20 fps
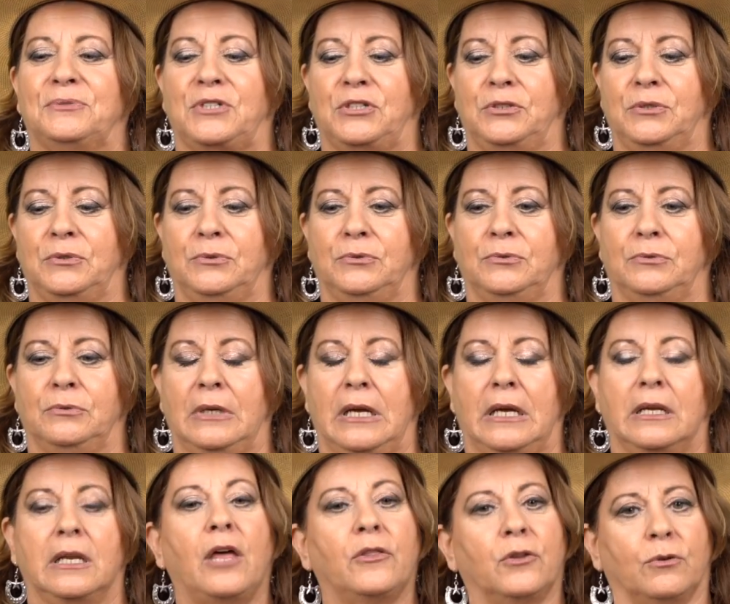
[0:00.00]
to
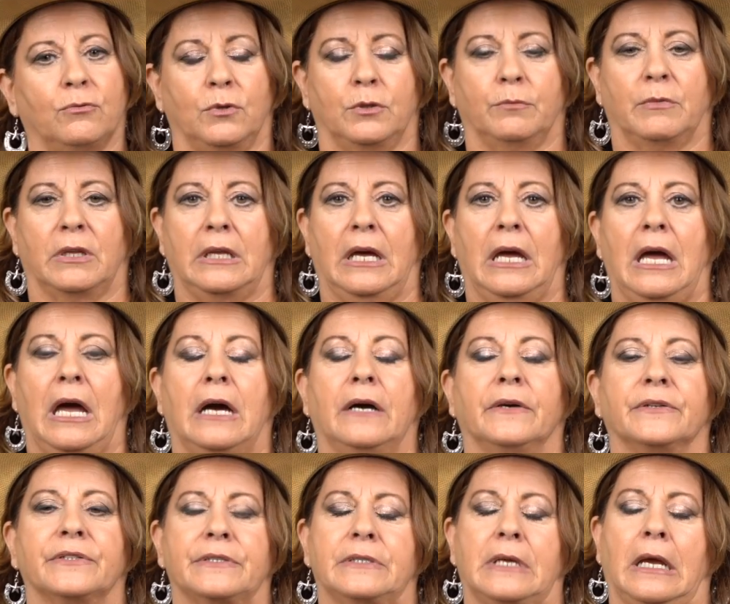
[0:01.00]
another room of the
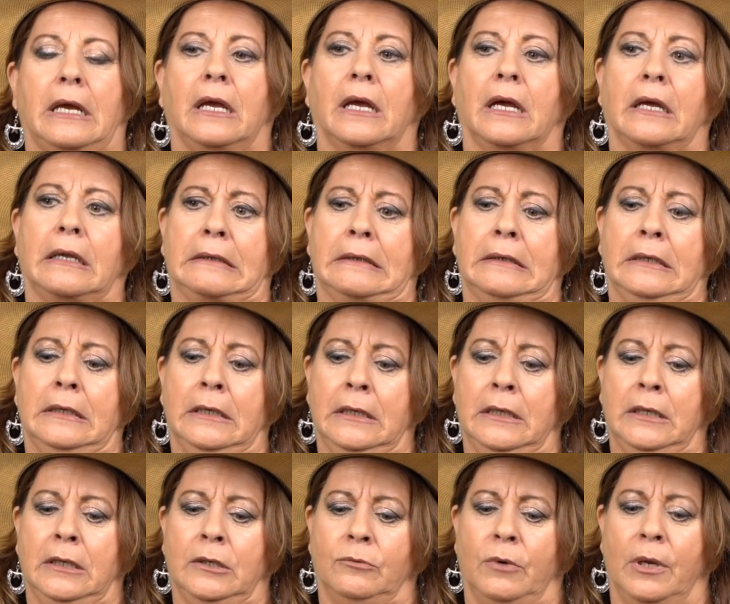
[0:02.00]
house and
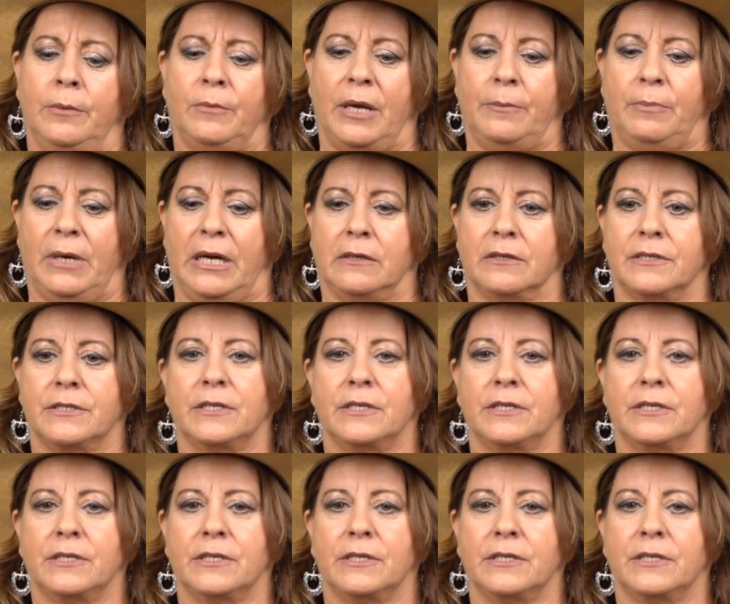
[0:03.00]
one of my buyers